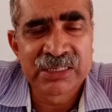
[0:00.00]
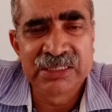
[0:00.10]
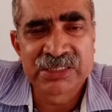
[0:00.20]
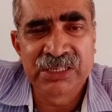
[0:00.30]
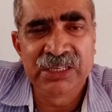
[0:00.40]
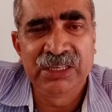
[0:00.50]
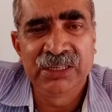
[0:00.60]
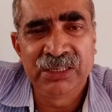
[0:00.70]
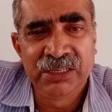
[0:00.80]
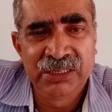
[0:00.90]

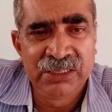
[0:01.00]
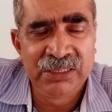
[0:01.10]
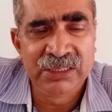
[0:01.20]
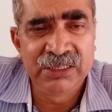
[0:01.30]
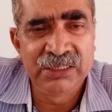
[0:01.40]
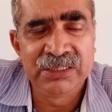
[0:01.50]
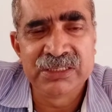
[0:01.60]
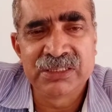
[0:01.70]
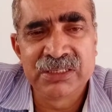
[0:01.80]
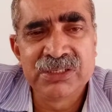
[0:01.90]
concerning, it
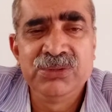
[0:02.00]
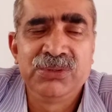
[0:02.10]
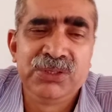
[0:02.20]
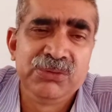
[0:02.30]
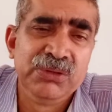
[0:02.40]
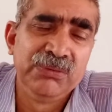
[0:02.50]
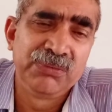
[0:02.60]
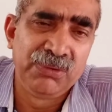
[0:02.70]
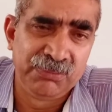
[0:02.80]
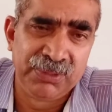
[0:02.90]
is his duty to
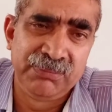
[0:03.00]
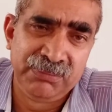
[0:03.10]
inform